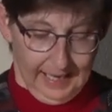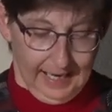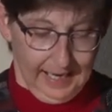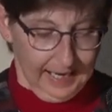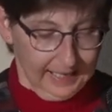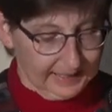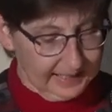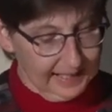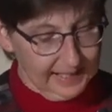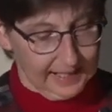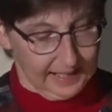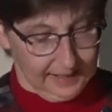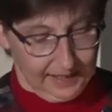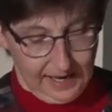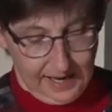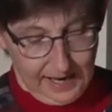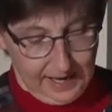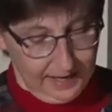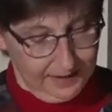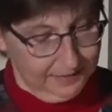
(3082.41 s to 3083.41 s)
Again,
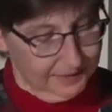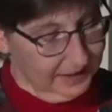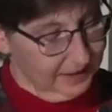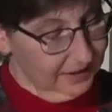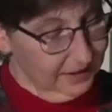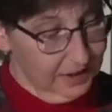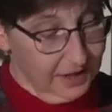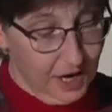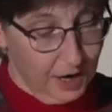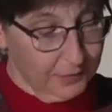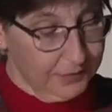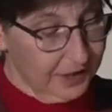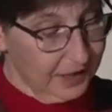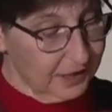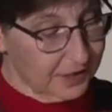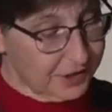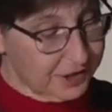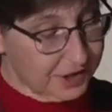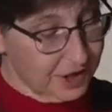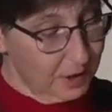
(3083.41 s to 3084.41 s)
you know,
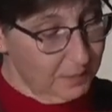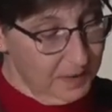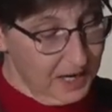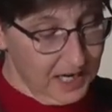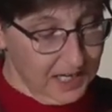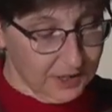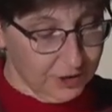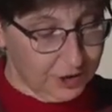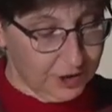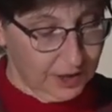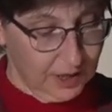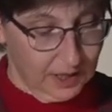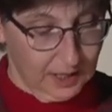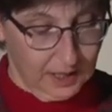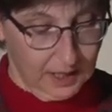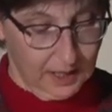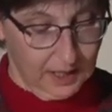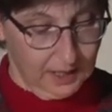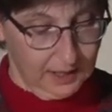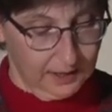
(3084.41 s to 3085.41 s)
there is so much
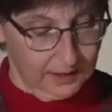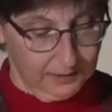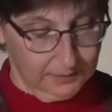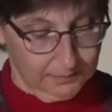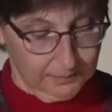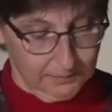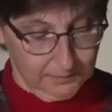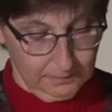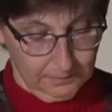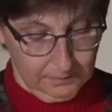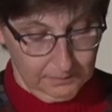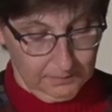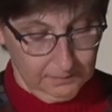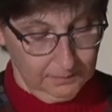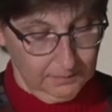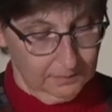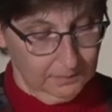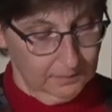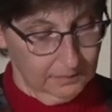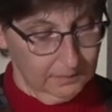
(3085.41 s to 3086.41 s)
um,
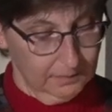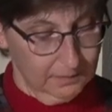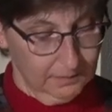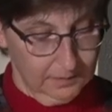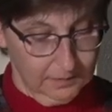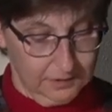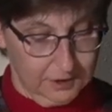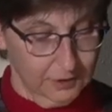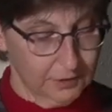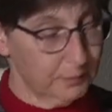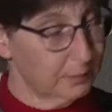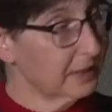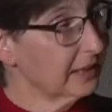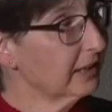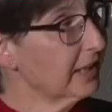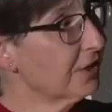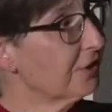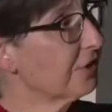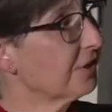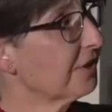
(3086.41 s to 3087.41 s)
to the
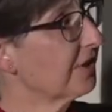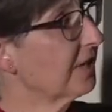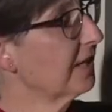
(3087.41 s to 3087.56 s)
religious